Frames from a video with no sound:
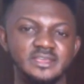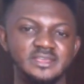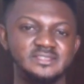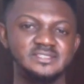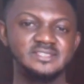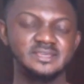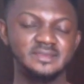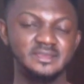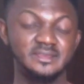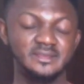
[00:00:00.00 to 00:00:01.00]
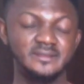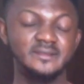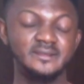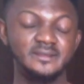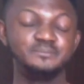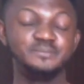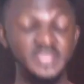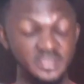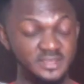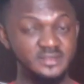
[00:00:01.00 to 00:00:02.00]
a
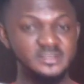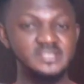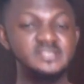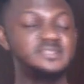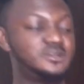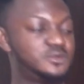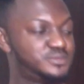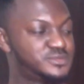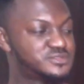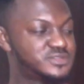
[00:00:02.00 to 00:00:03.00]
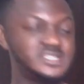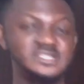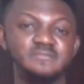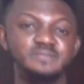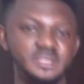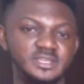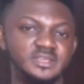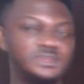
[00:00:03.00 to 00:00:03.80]
B, since the open string is a B,